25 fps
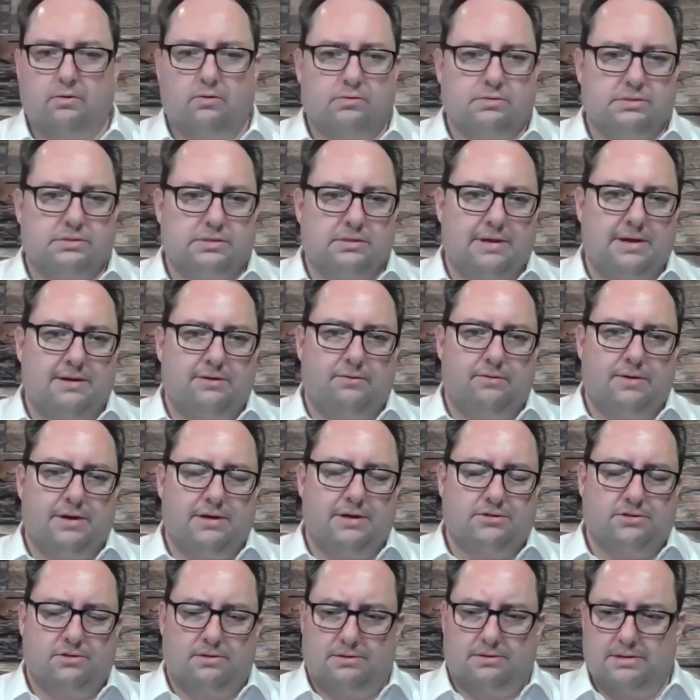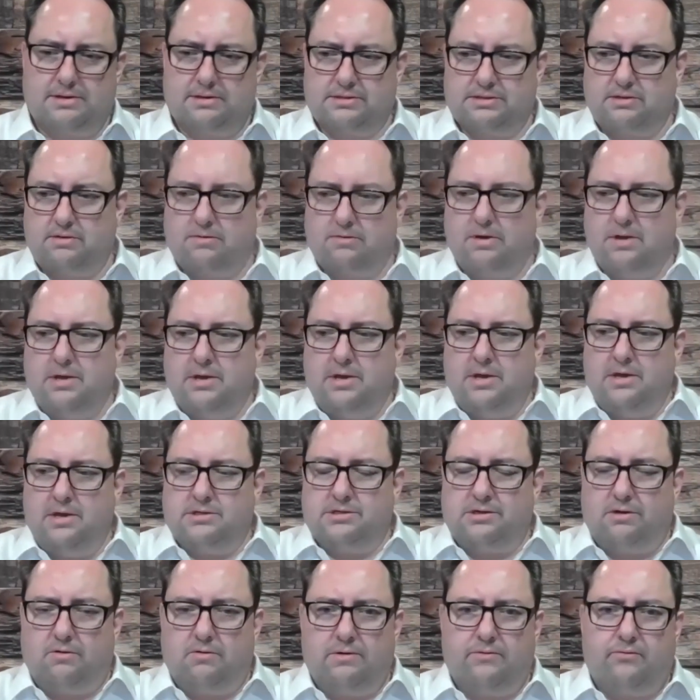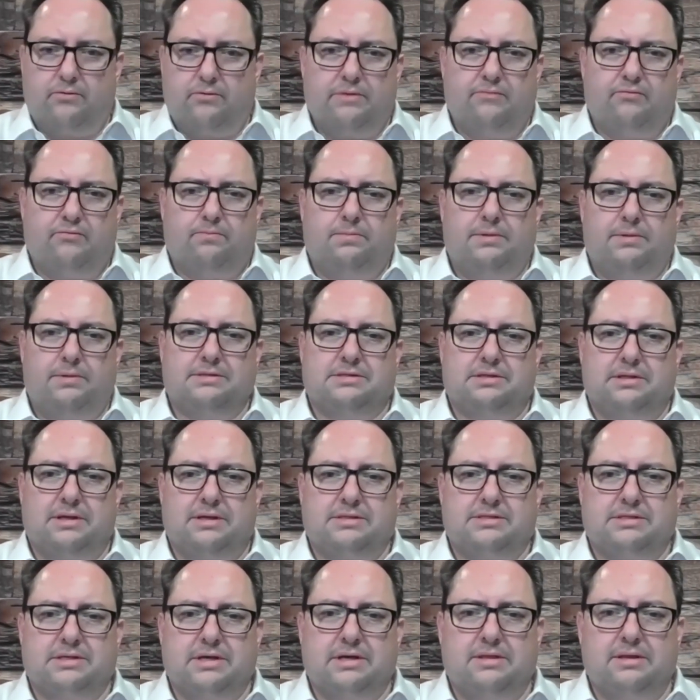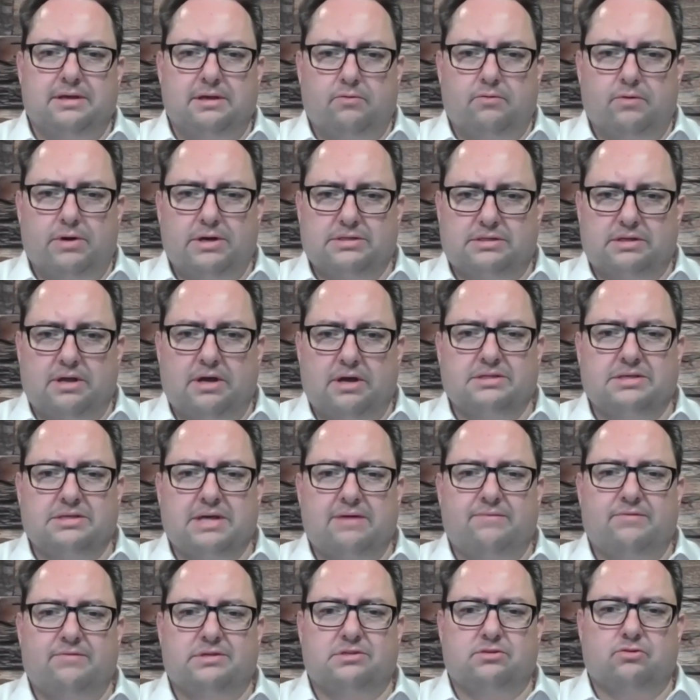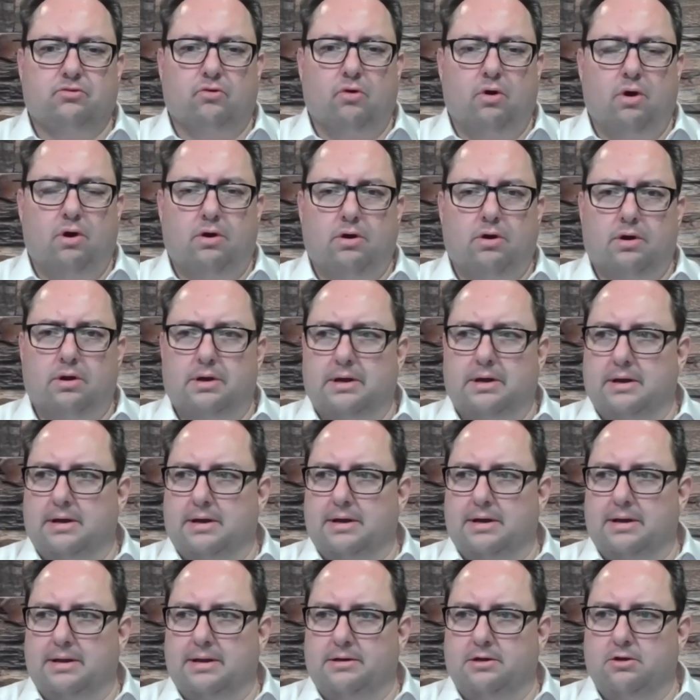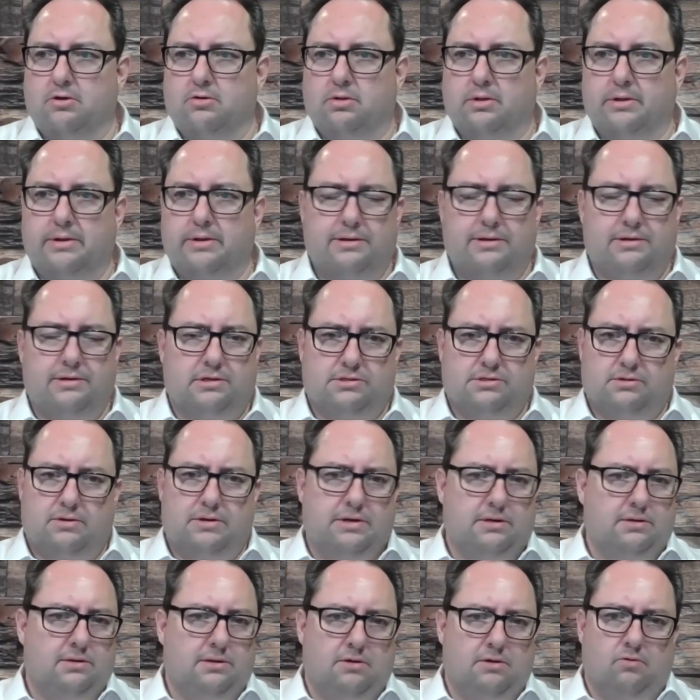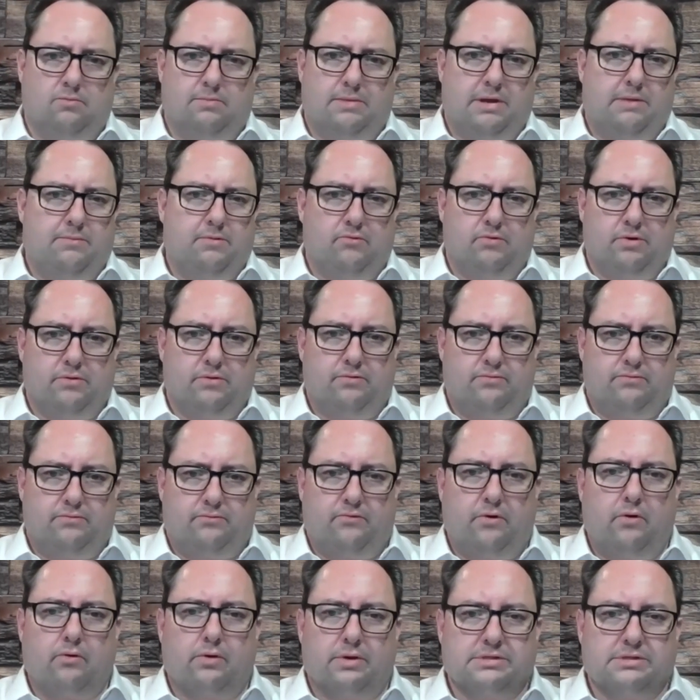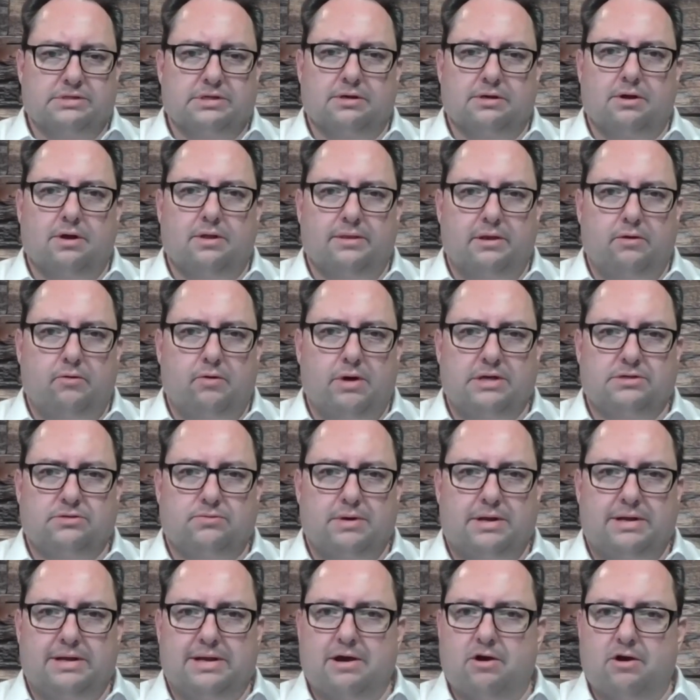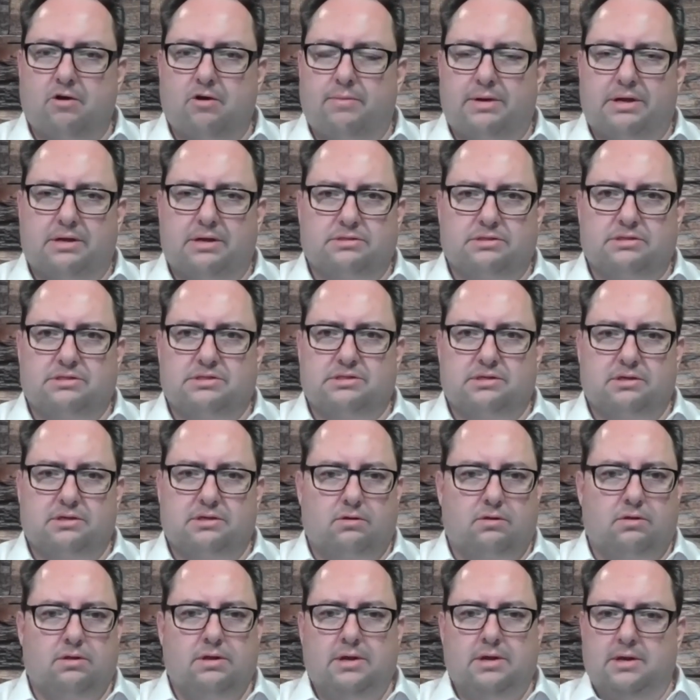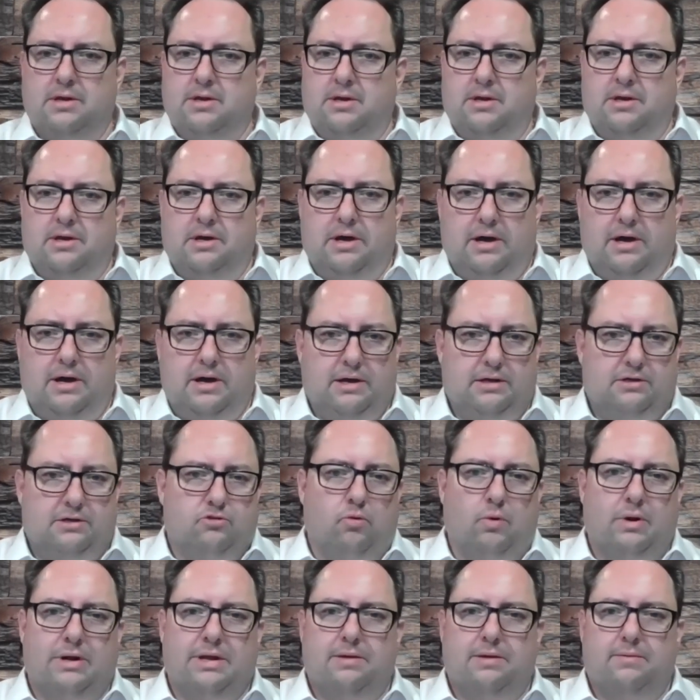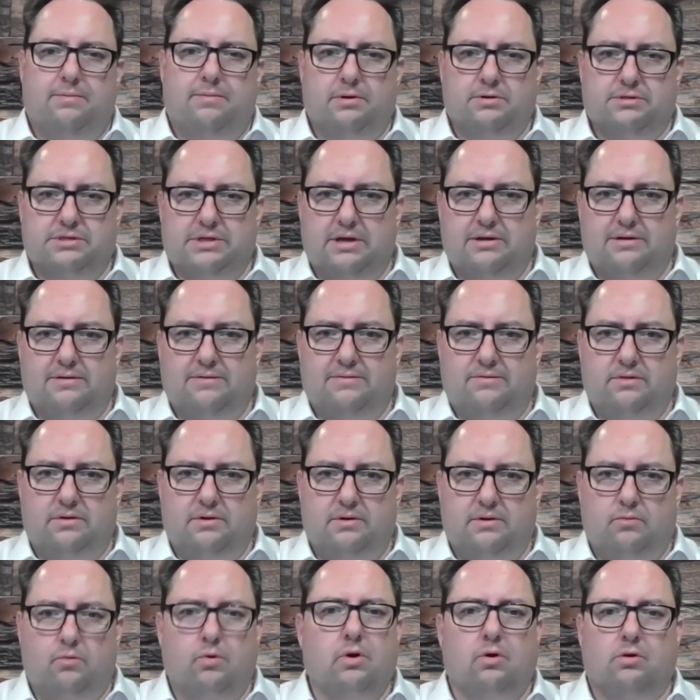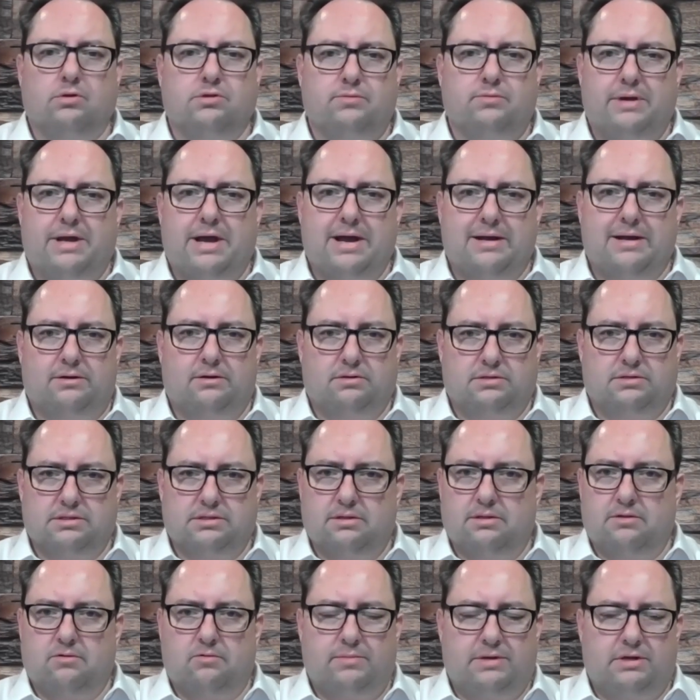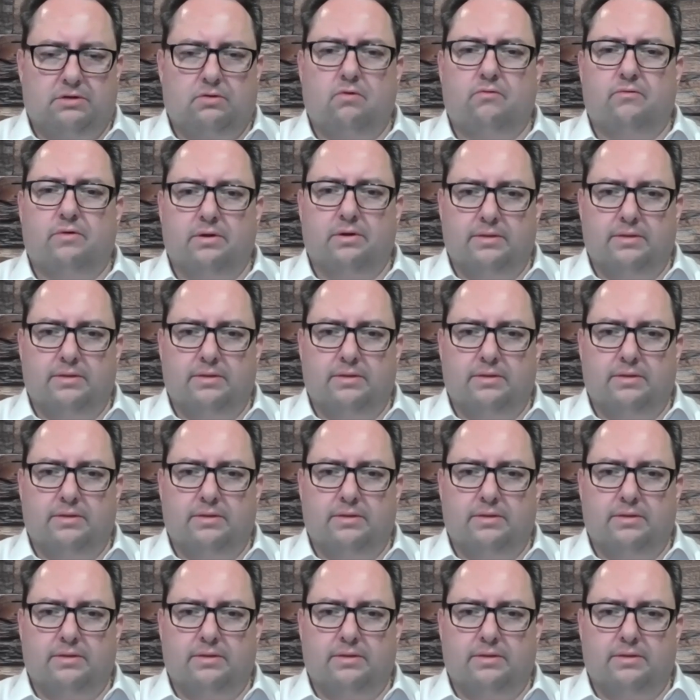it goes in that direction. So if let's say the U.S. does have a strong nuclear industry, and maybe we're focusing on the U.S. right now because it's still 20% of the world's reactors, a little bit